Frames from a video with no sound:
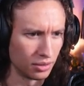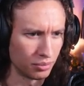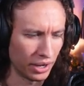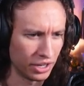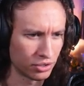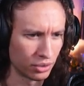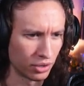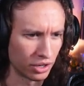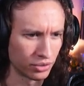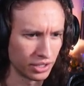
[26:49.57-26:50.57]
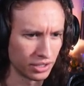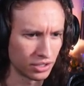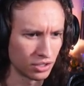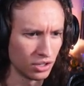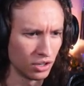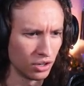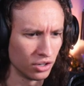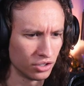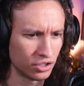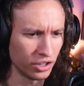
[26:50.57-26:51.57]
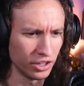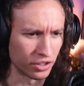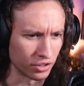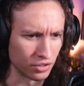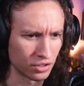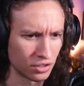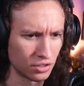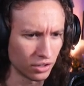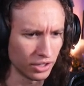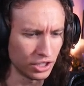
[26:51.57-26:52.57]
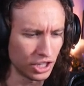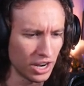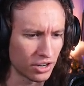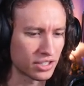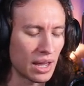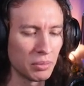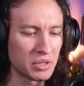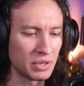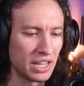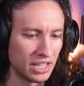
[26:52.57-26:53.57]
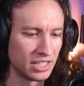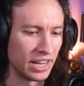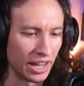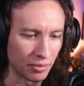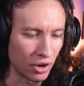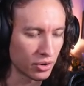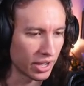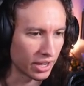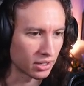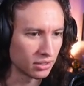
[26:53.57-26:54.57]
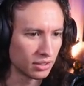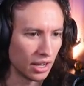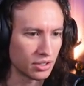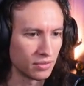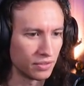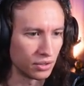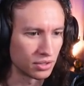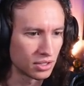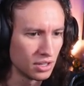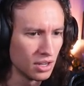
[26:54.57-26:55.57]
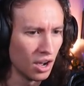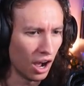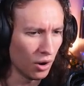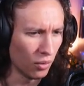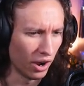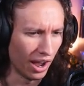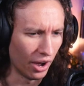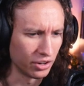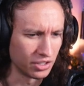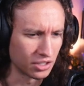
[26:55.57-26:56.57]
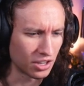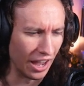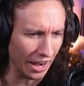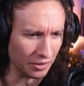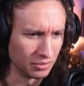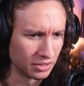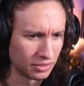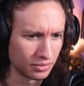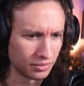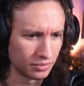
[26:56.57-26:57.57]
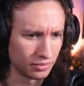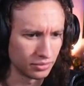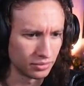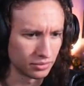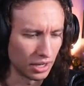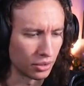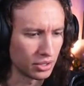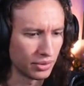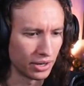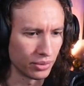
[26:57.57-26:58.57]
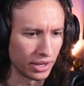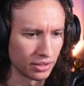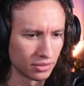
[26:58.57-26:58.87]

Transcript: Pedro Rodriguez. Cheaters! Dirty cheaters! That must be his name. Okay. I was confused. I want out of this game! Oh, he ran away.